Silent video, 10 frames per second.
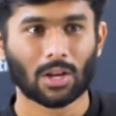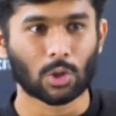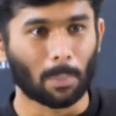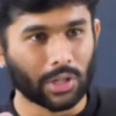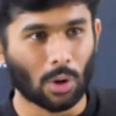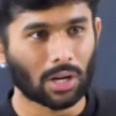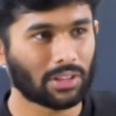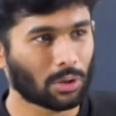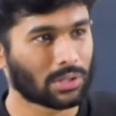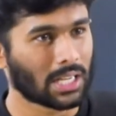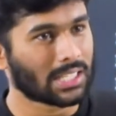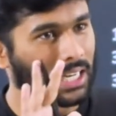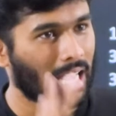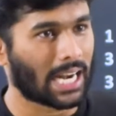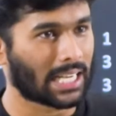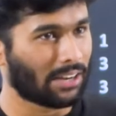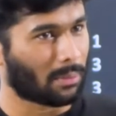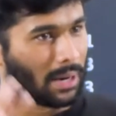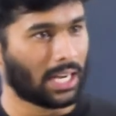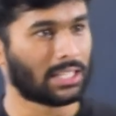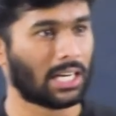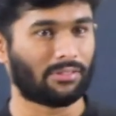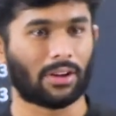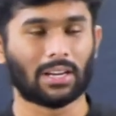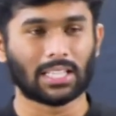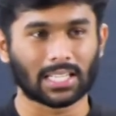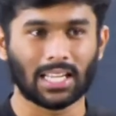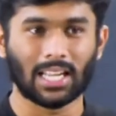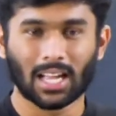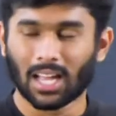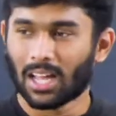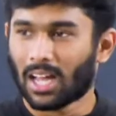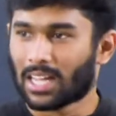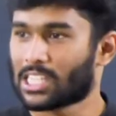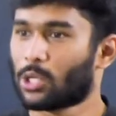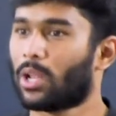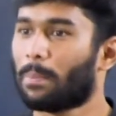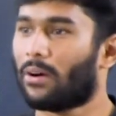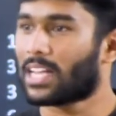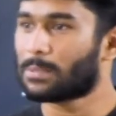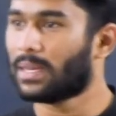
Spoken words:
So majority of the questions are directly from 1935, whether the residuary power has